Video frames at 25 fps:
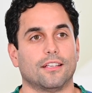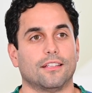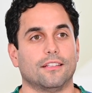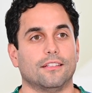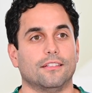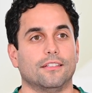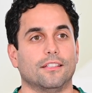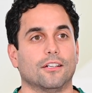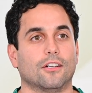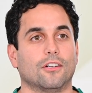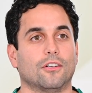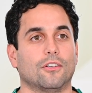
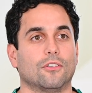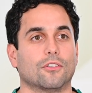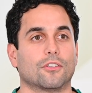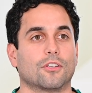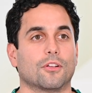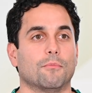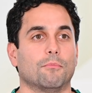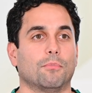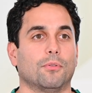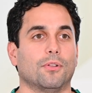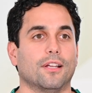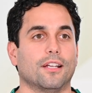They'll
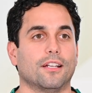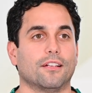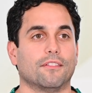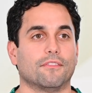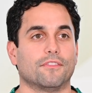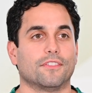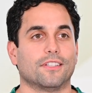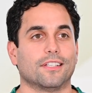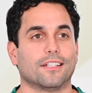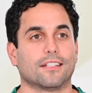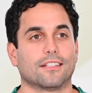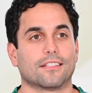complain
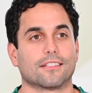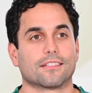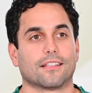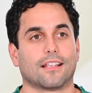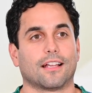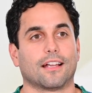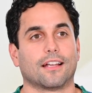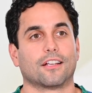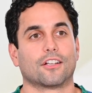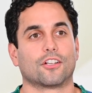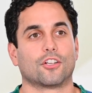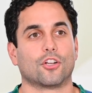of things
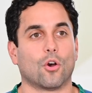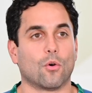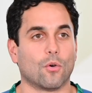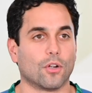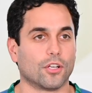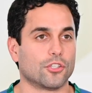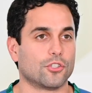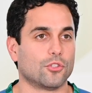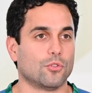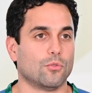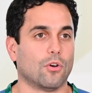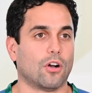like
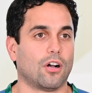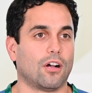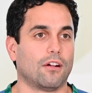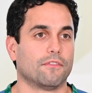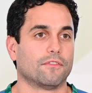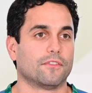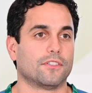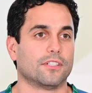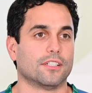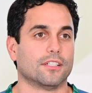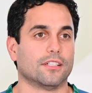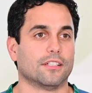going too
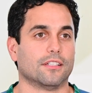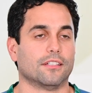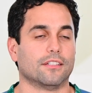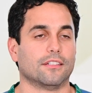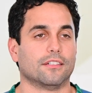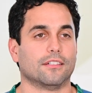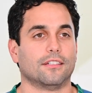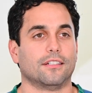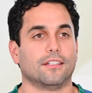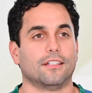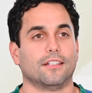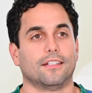
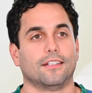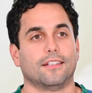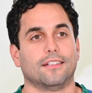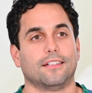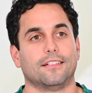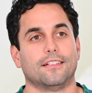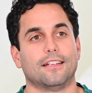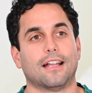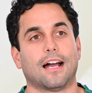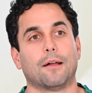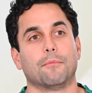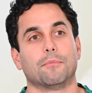often,
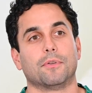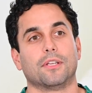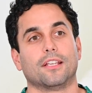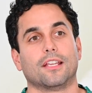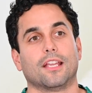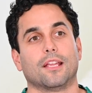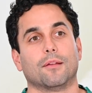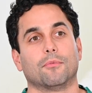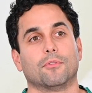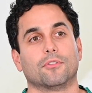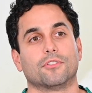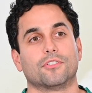not being
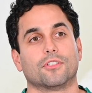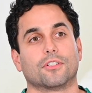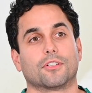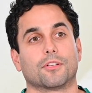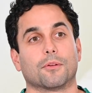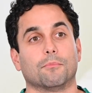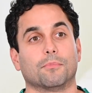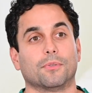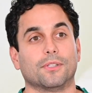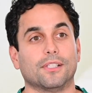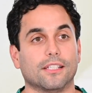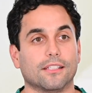able to
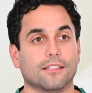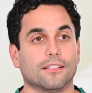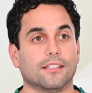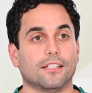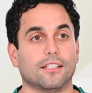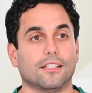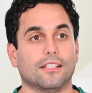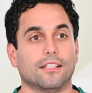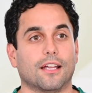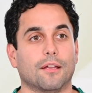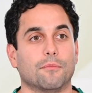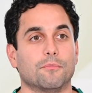
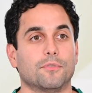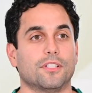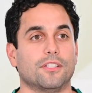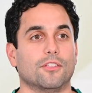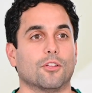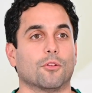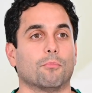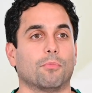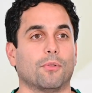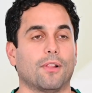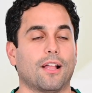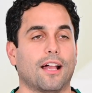completely empty
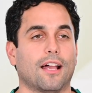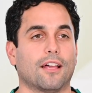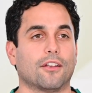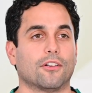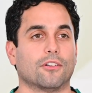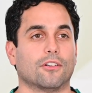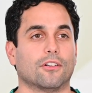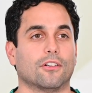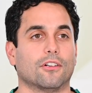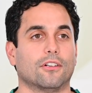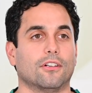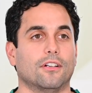their
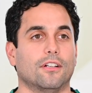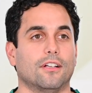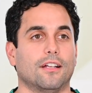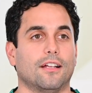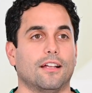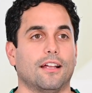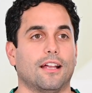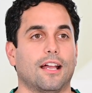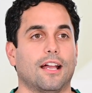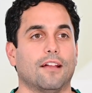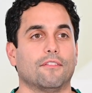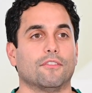bladder,
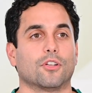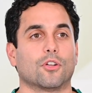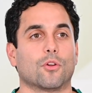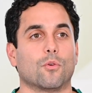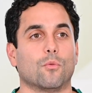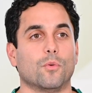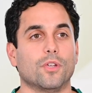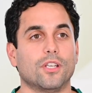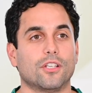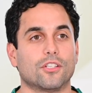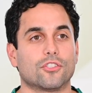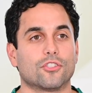having a
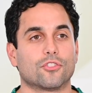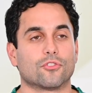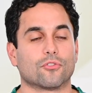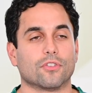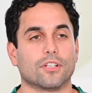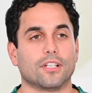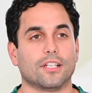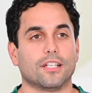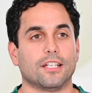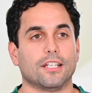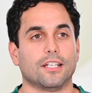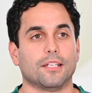weak
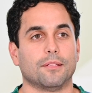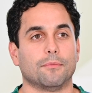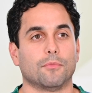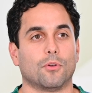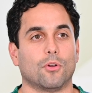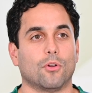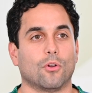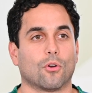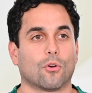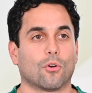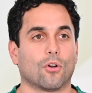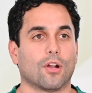stream,
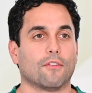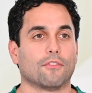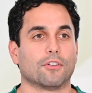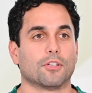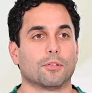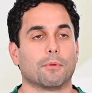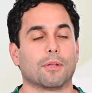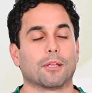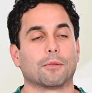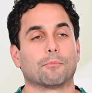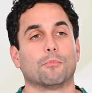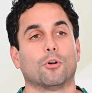or having
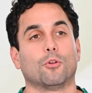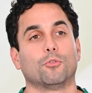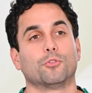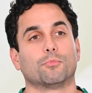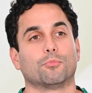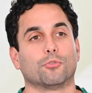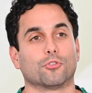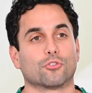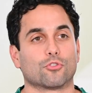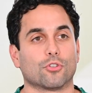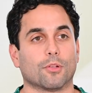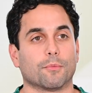to make
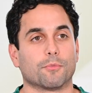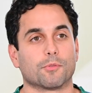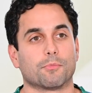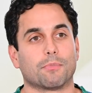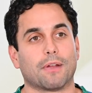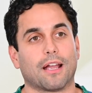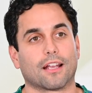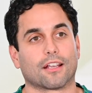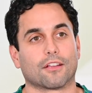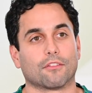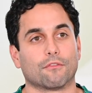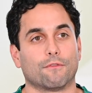multiple trips
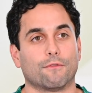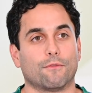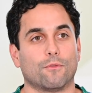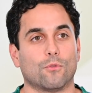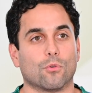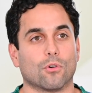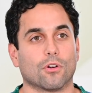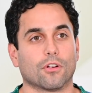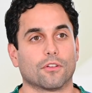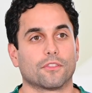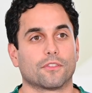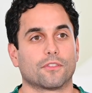back and
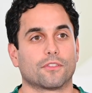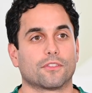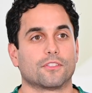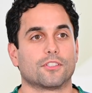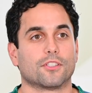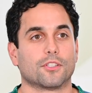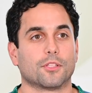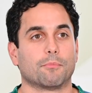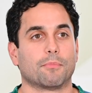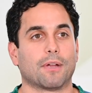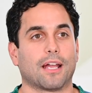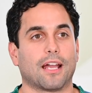forth
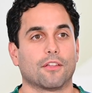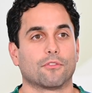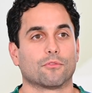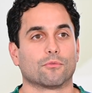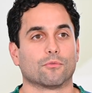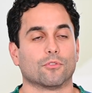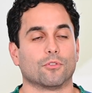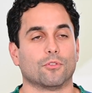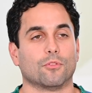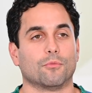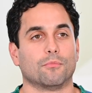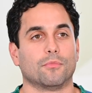to the
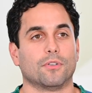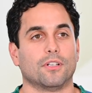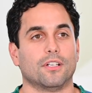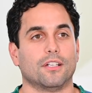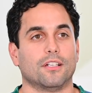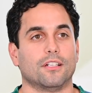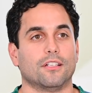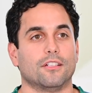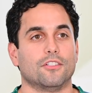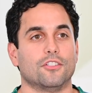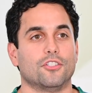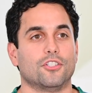bathroom
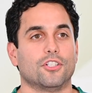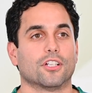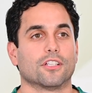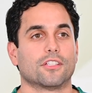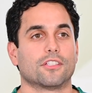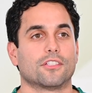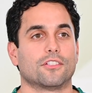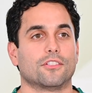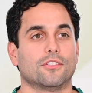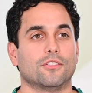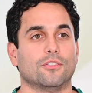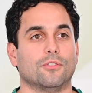
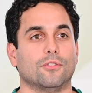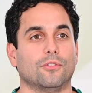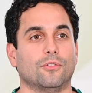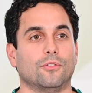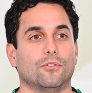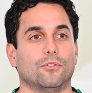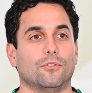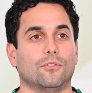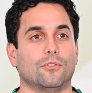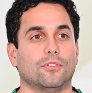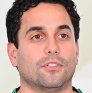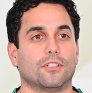just
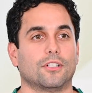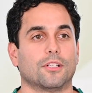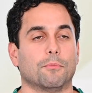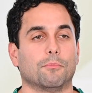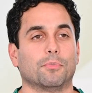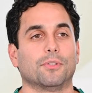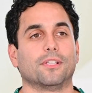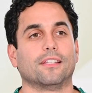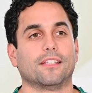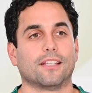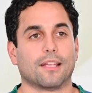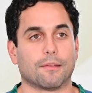to
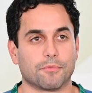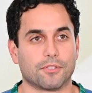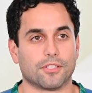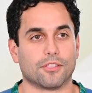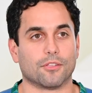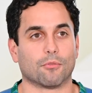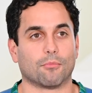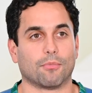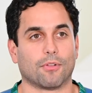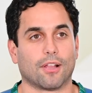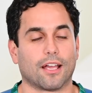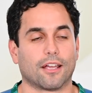completely empty
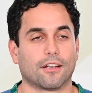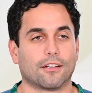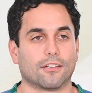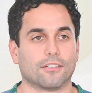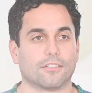their bladder.